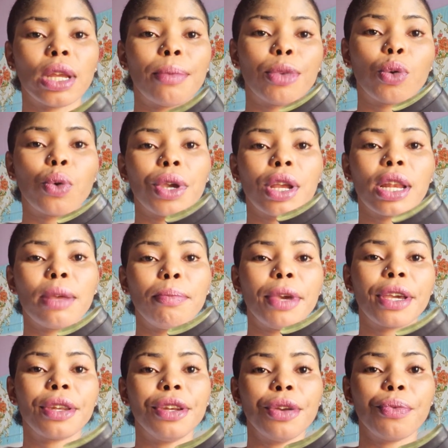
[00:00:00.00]
let me quickly
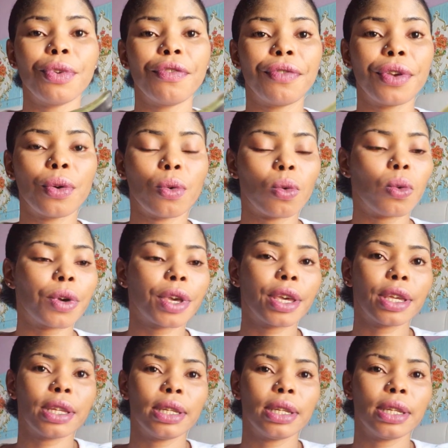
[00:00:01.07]
make the review, okay?